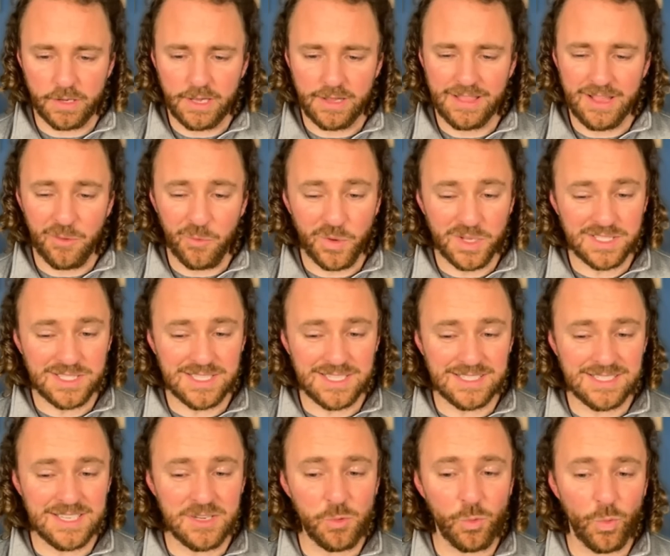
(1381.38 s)
that wants to
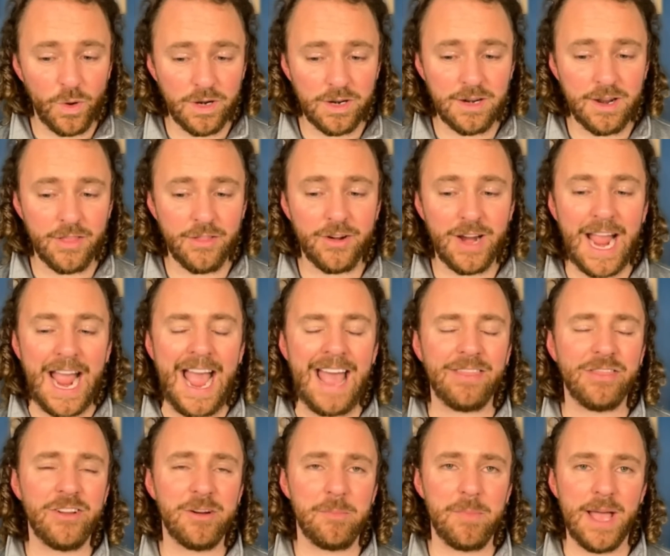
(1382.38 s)
see one another at
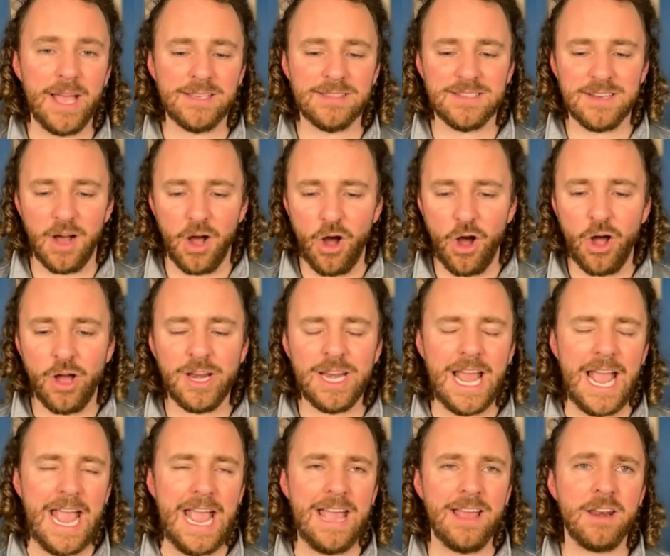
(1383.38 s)
their best on
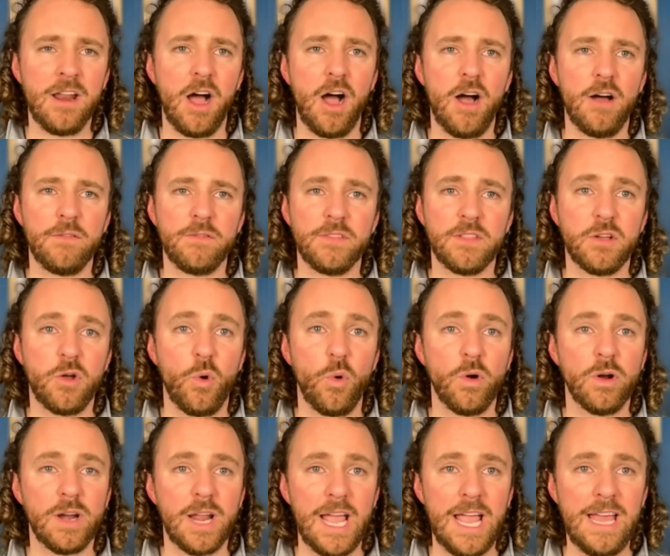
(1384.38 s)
and off the
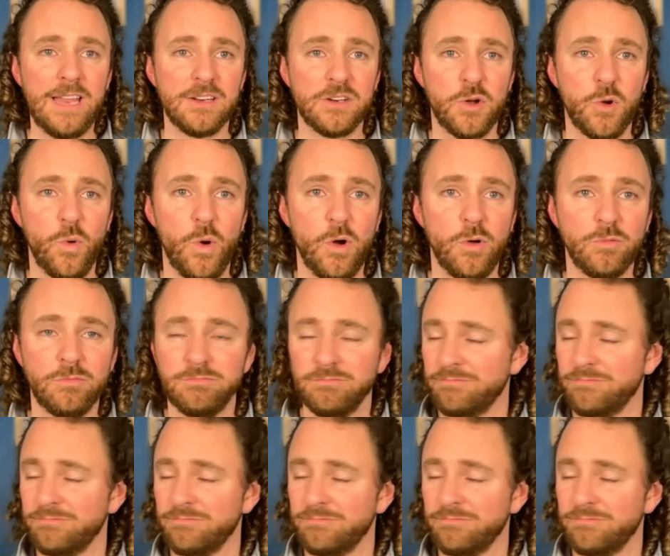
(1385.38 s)
court," end quote.